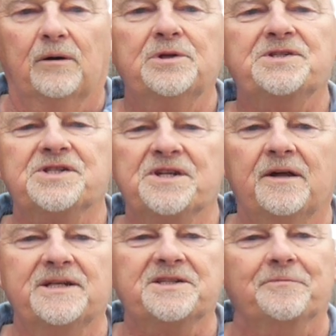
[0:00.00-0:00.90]
I want to
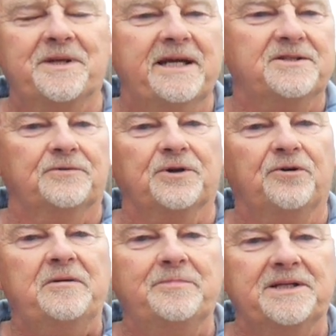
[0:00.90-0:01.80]
start this update on the
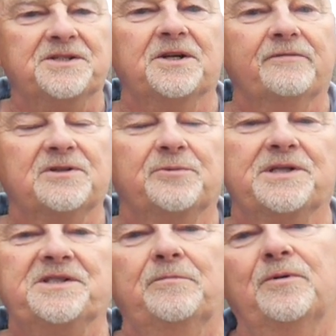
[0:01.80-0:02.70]
green bin service with a
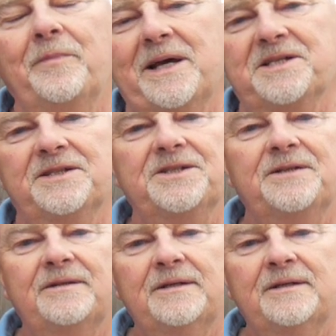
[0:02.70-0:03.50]
simple message.